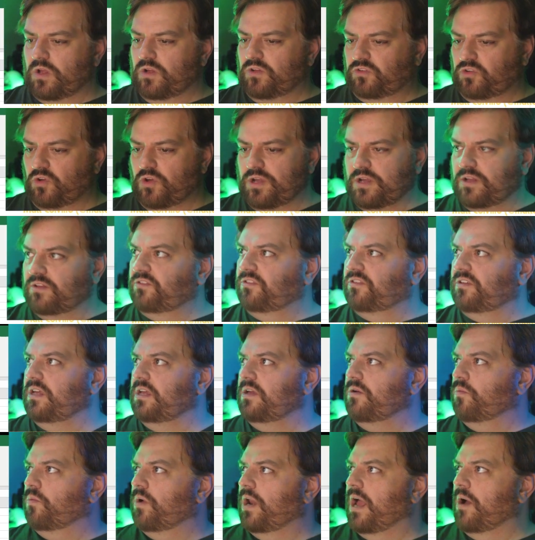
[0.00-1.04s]
So you can
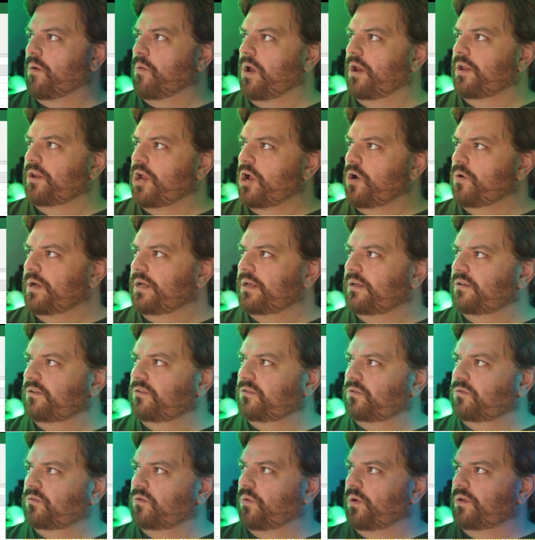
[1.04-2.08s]
see what I want to know
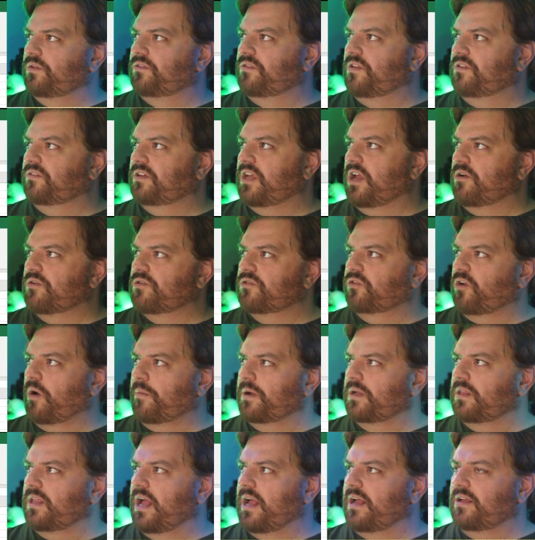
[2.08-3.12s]
is, what's this character's
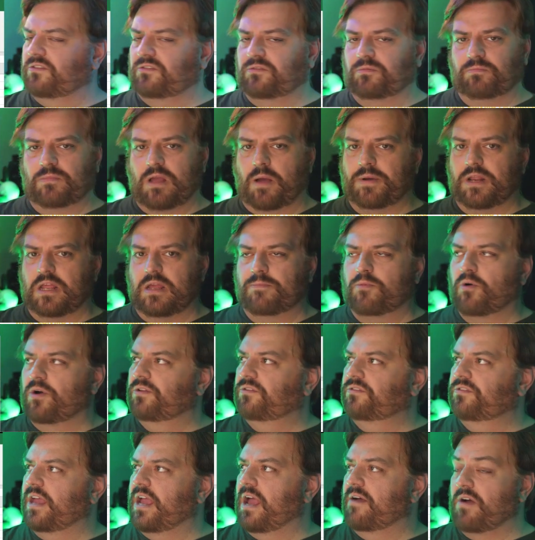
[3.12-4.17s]
armor class, how many hit
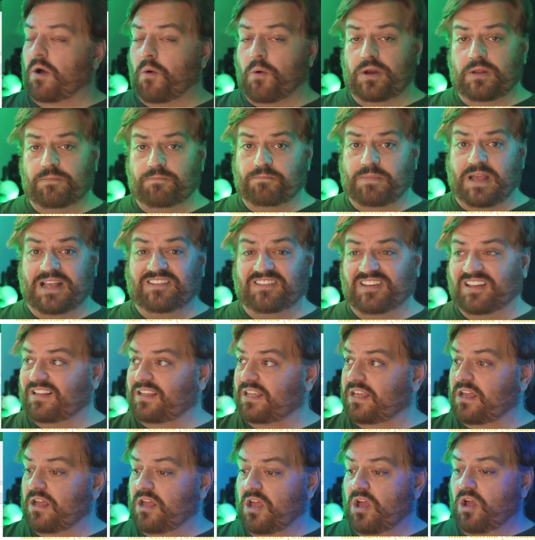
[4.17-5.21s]
points they have. I want to
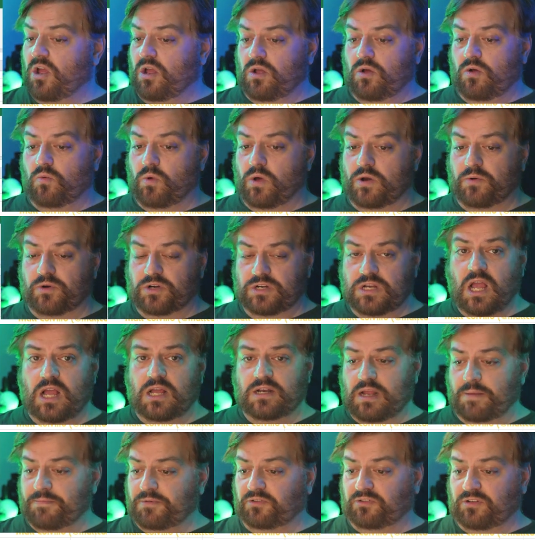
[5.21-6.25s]
basically, when we're
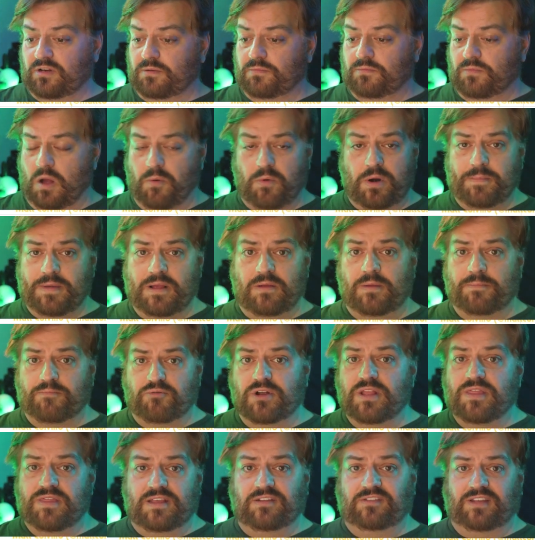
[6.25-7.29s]
done, I want to be able to
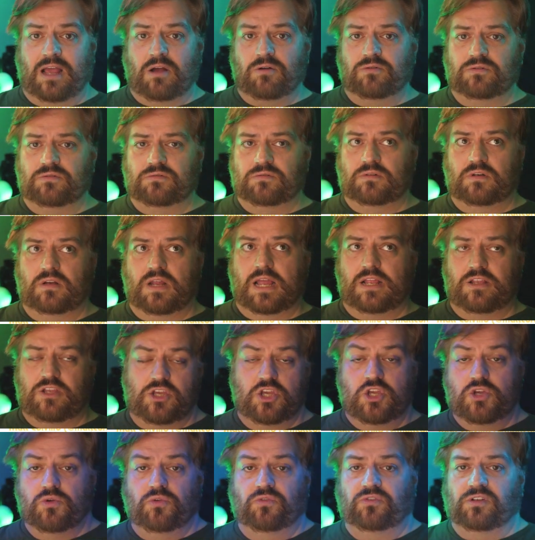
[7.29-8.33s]
print this out and
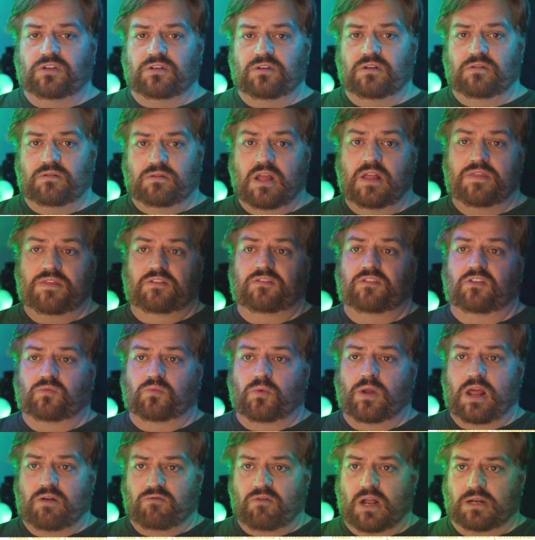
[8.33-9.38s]
use it, and this is
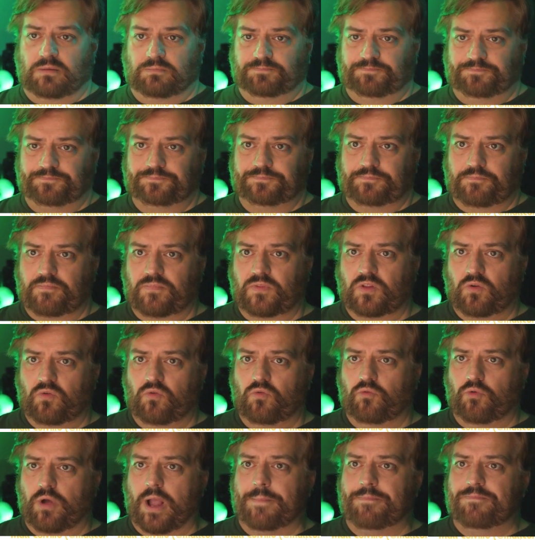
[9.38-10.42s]
what I run,
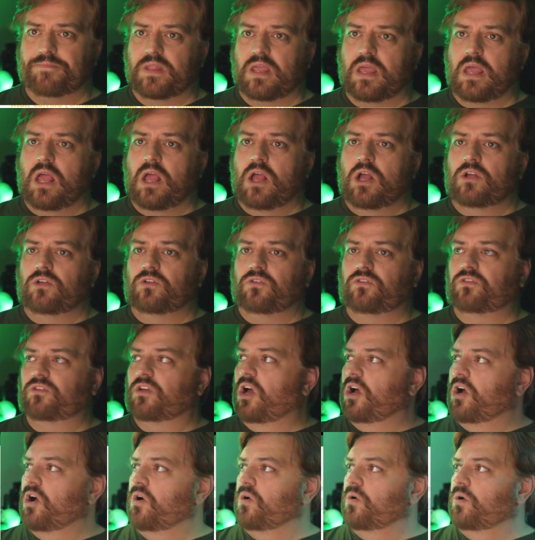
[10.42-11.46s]
right?
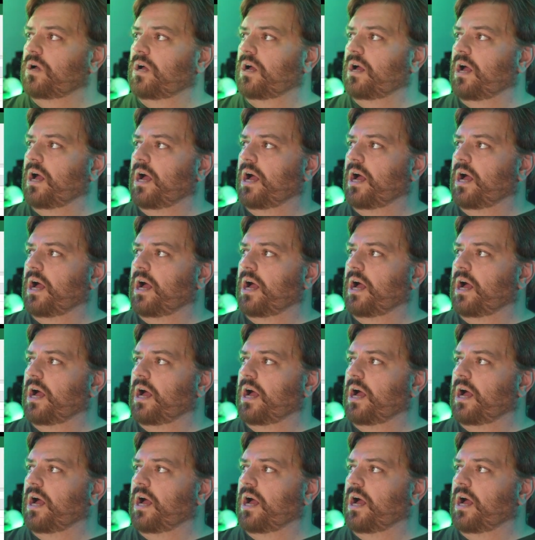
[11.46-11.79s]
So